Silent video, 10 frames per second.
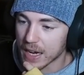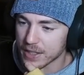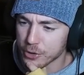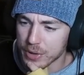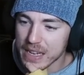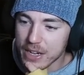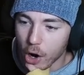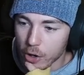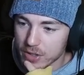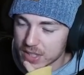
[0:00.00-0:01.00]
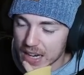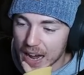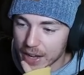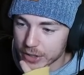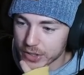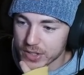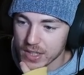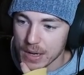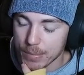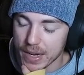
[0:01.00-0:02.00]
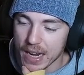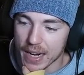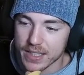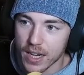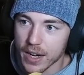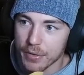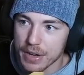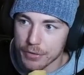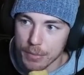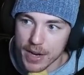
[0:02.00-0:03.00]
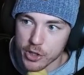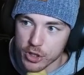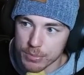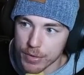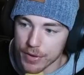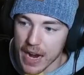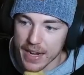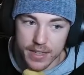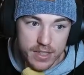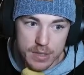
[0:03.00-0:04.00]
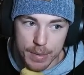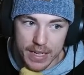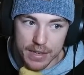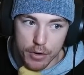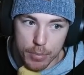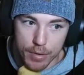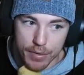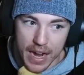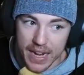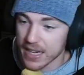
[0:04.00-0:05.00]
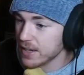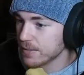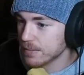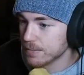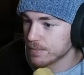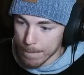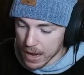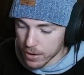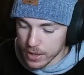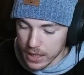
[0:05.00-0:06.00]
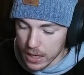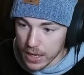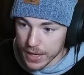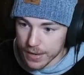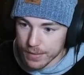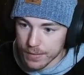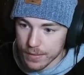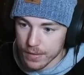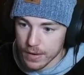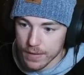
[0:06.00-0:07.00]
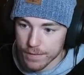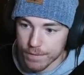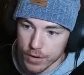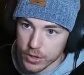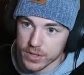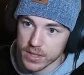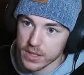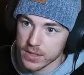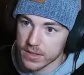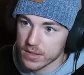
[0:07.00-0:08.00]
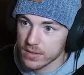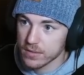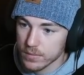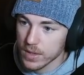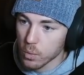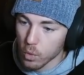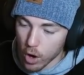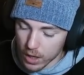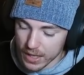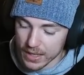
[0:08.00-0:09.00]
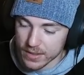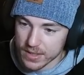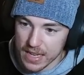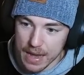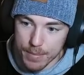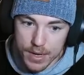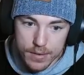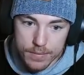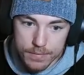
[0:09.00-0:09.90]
unique art styles, but not a ton of information provided and Spec Evo provided. Paragon versus the Walking Salmon.